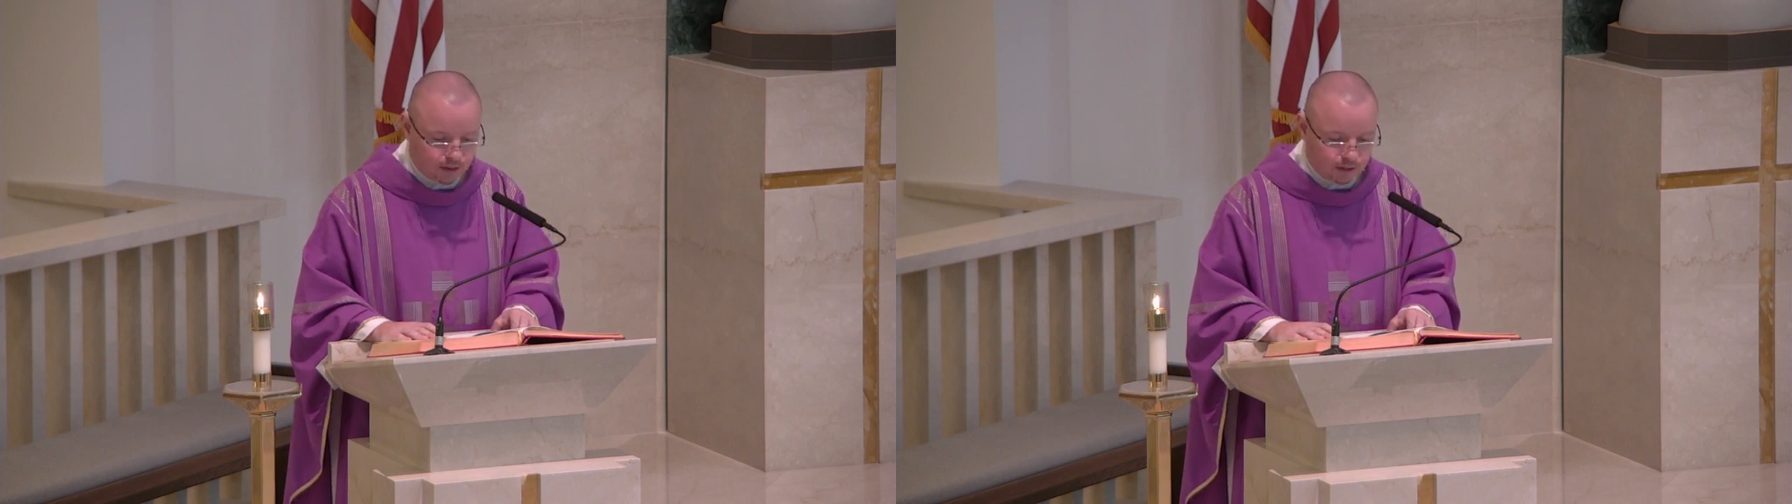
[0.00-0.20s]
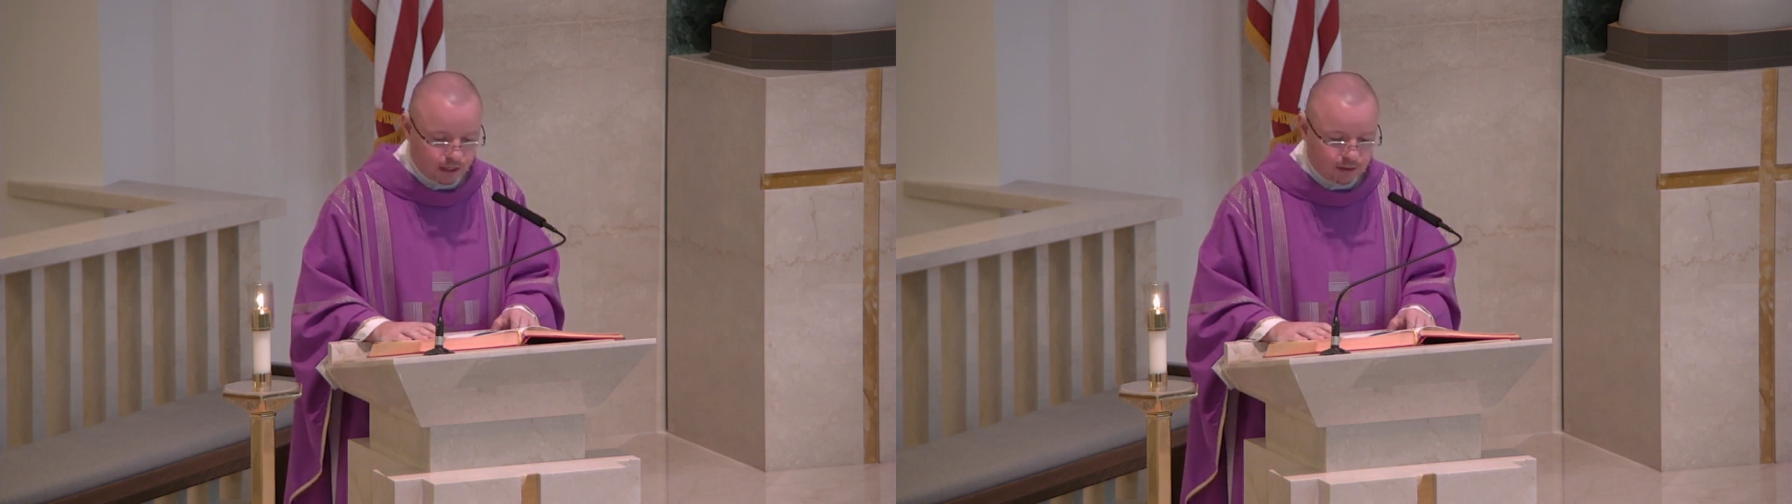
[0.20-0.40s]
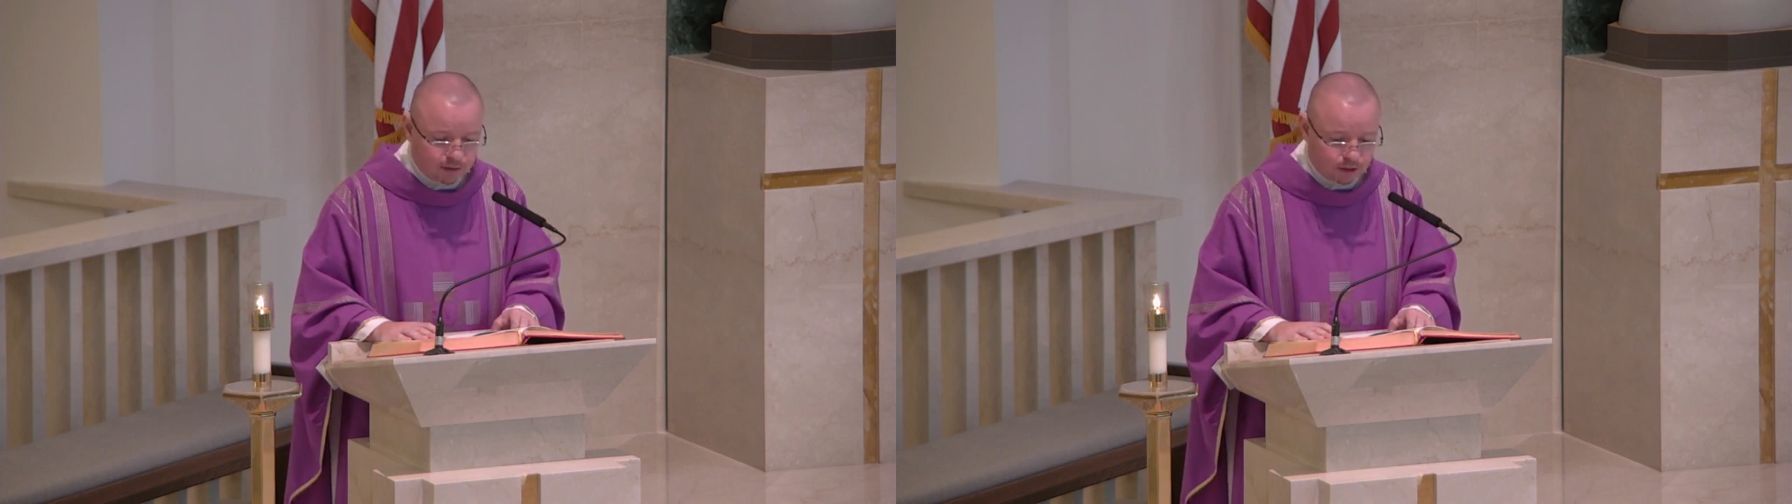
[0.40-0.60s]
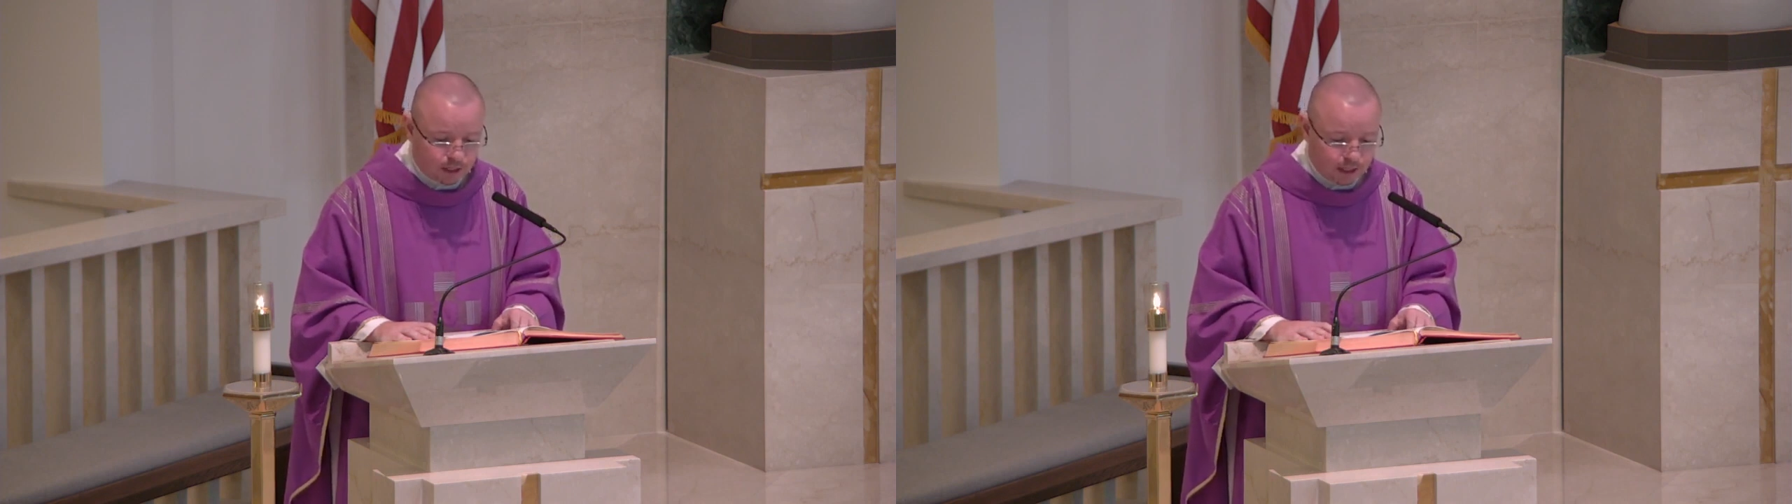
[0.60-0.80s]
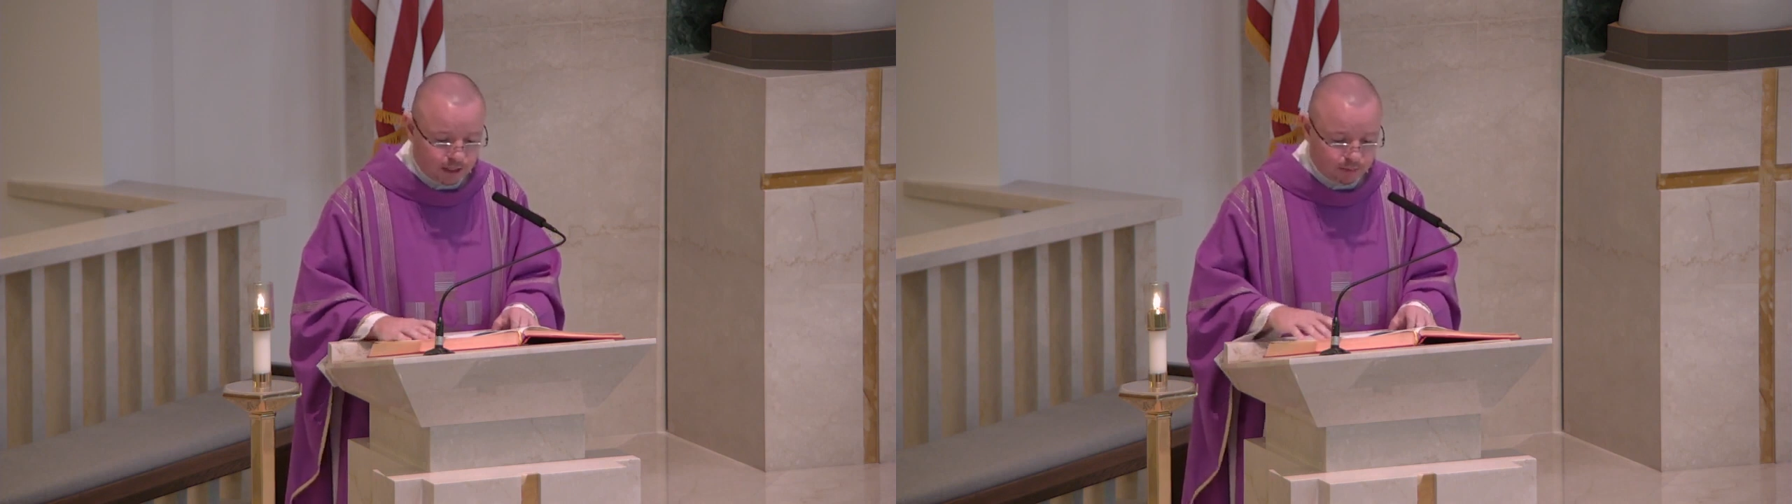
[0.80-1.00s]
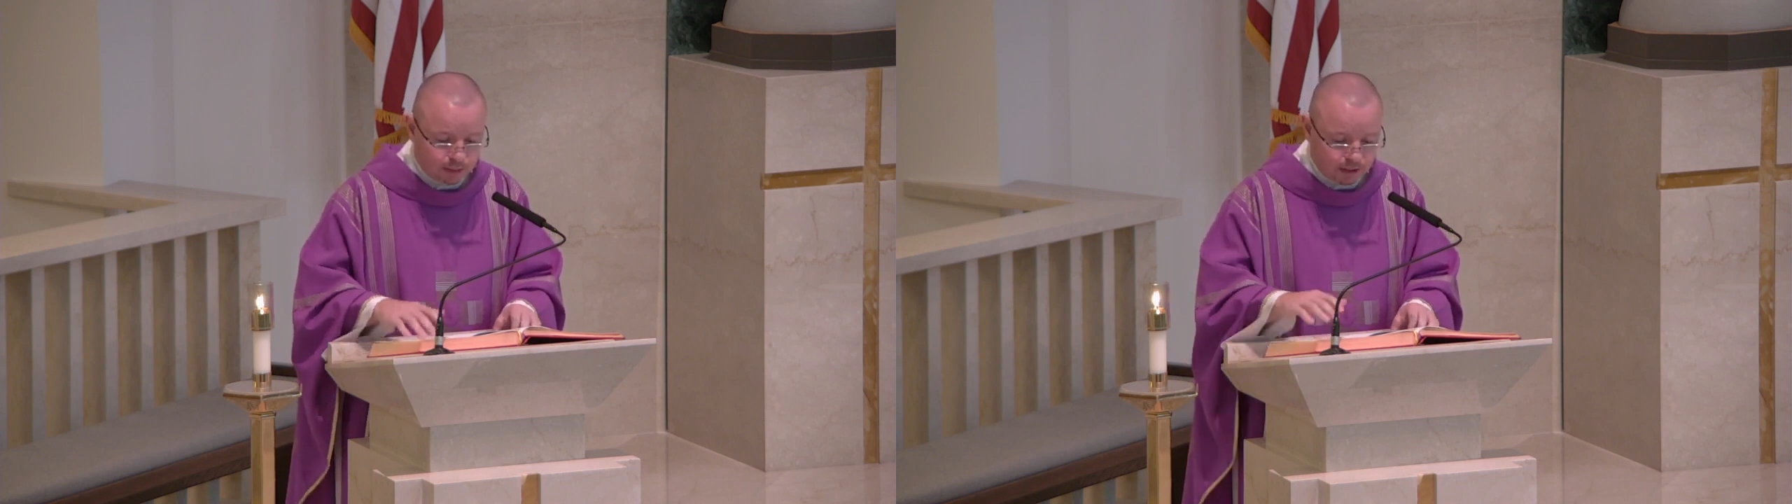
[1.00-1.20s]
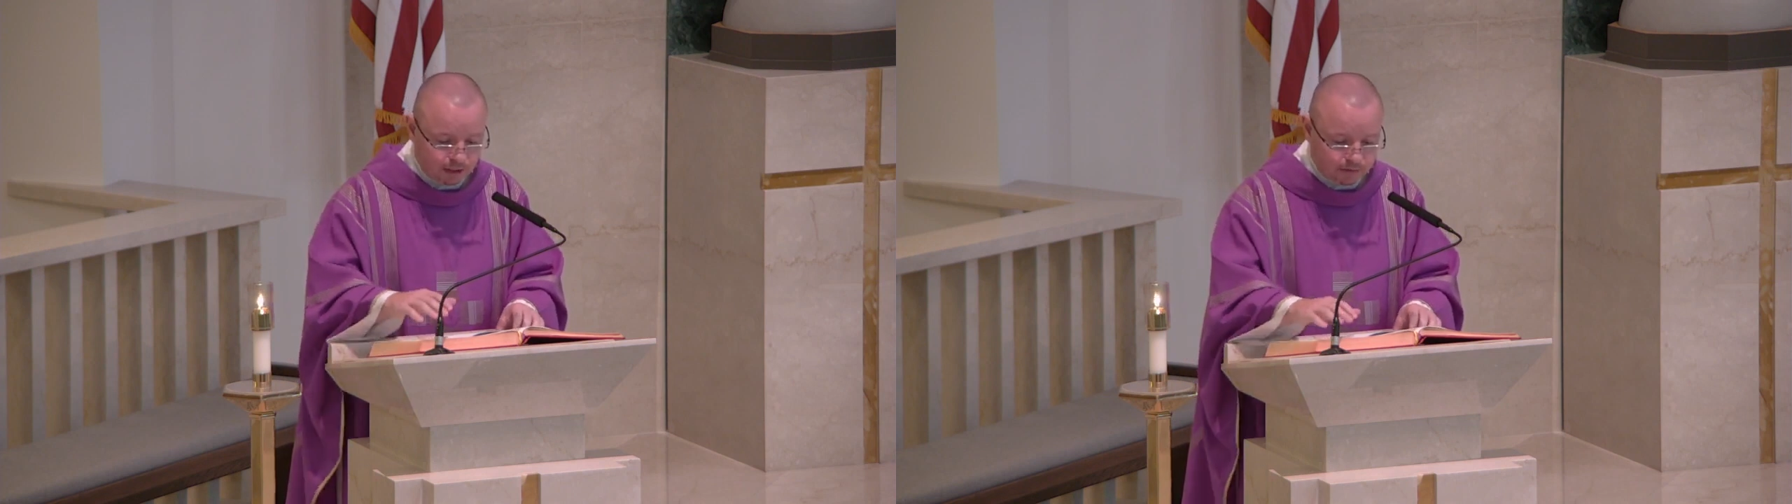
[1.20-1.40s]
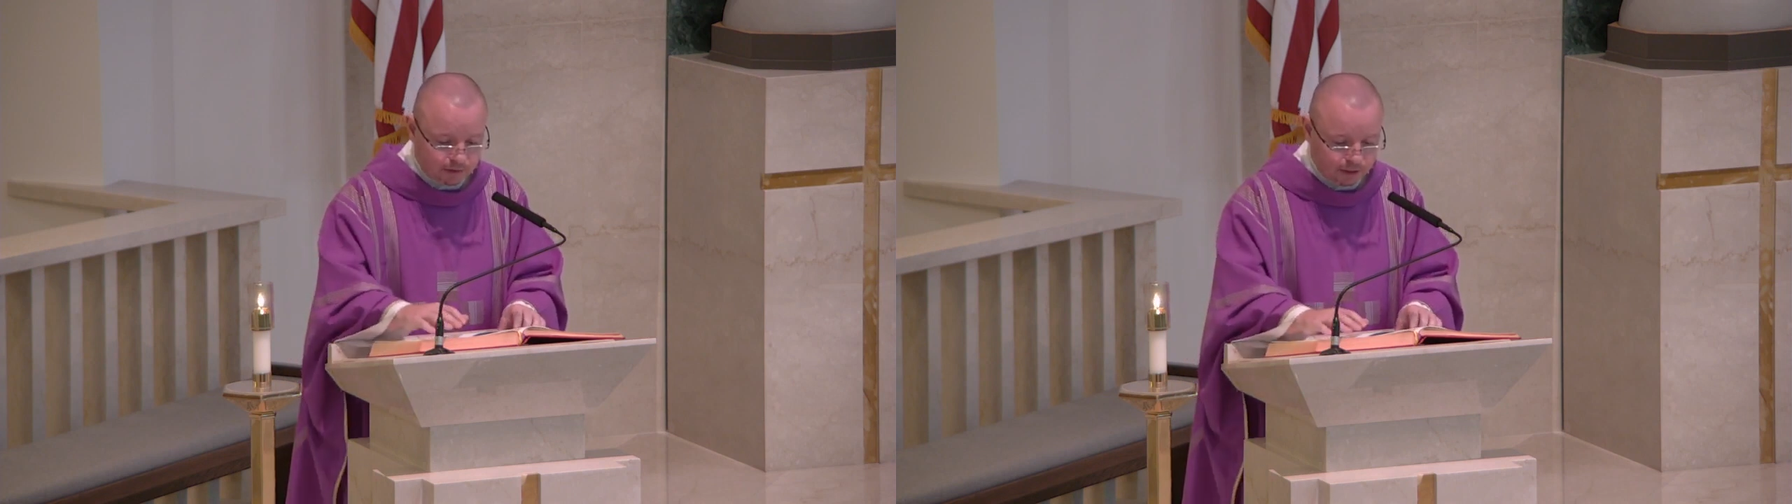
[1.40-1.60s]
The underlying
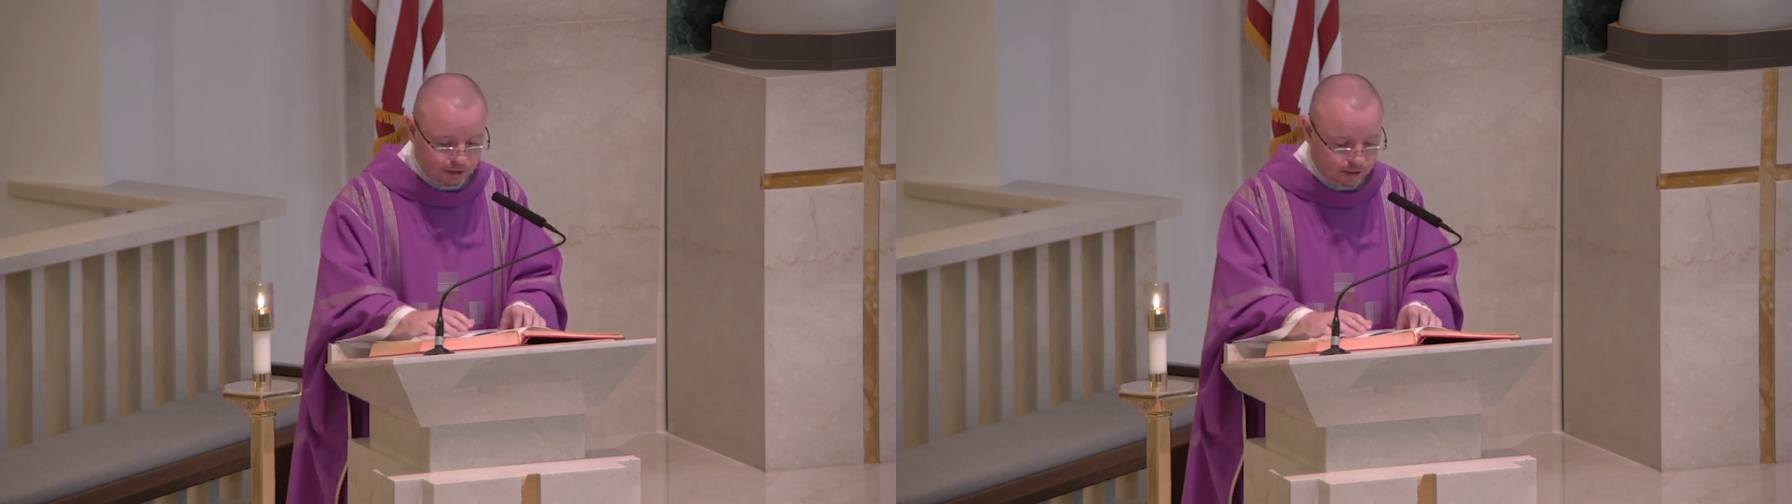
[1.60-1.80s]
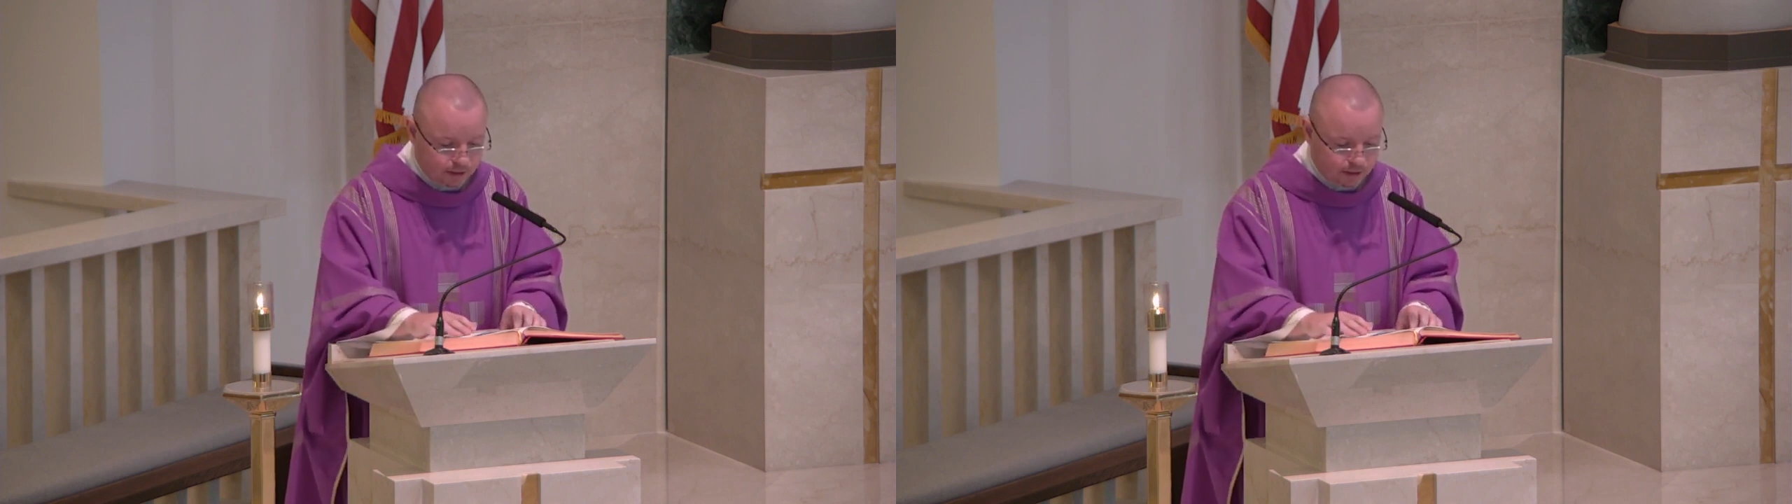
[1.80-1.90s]
belief here